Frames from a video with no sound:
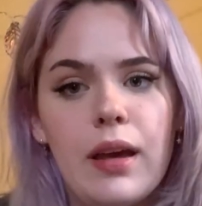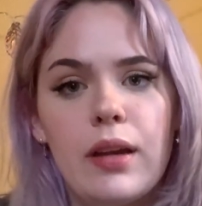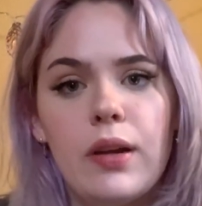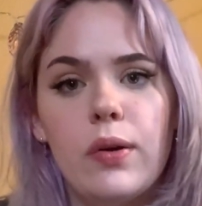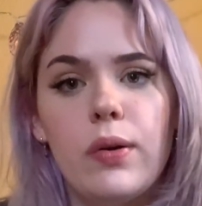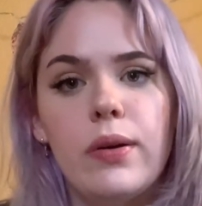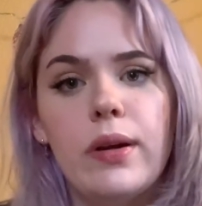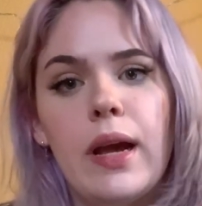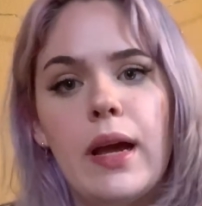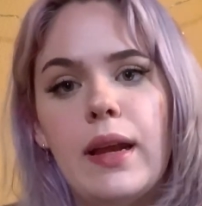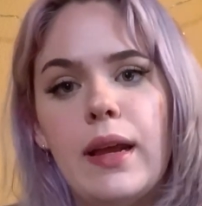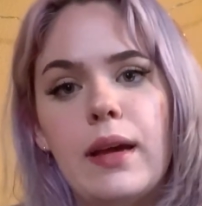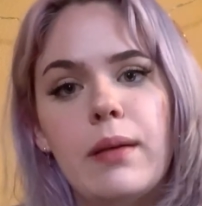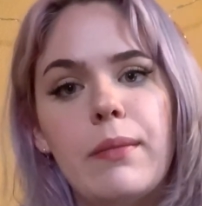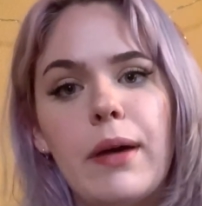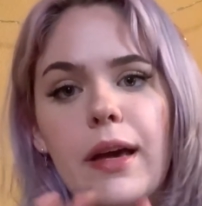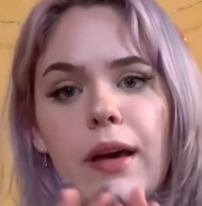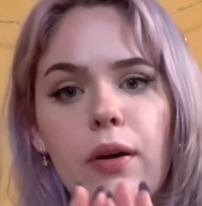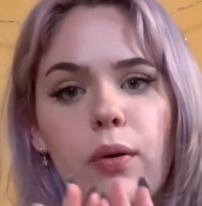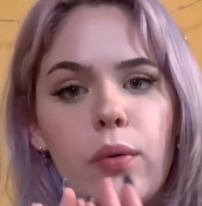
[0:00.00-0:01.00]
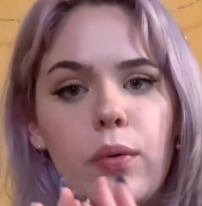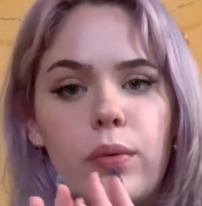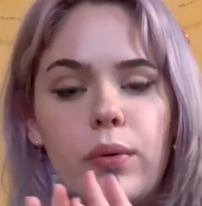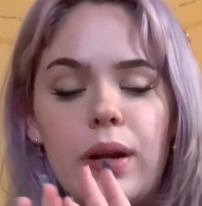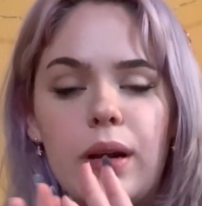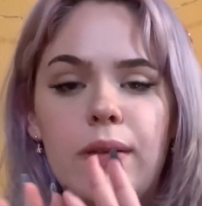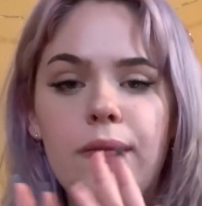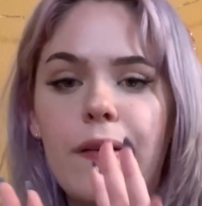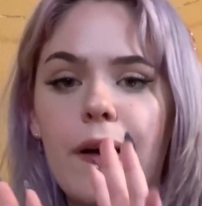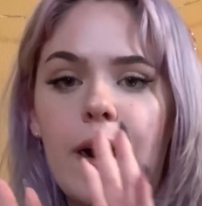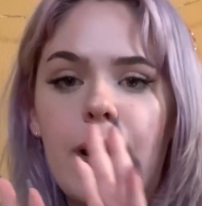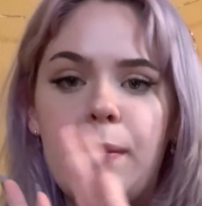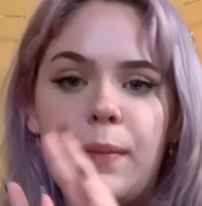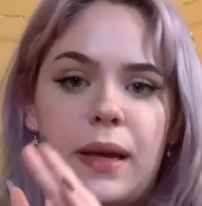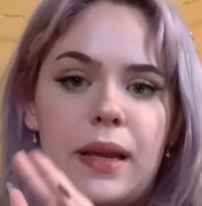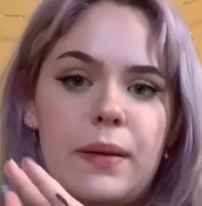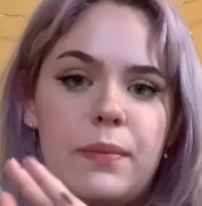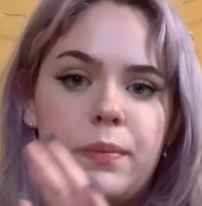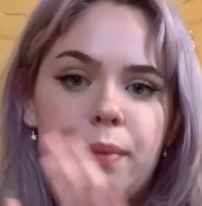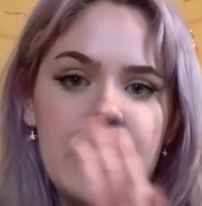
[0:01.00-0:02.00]
and creating my own
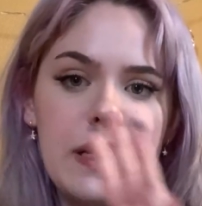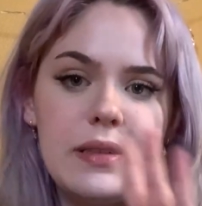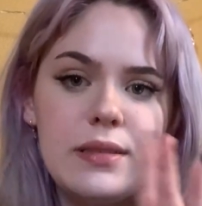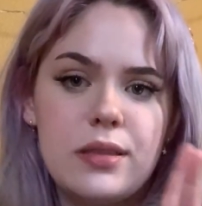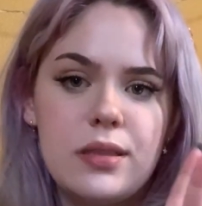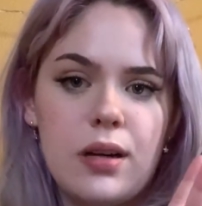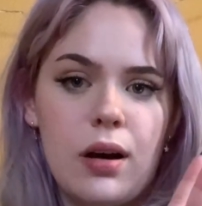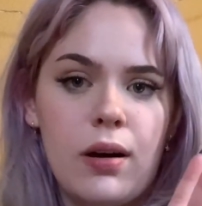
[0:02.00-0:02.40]
environment based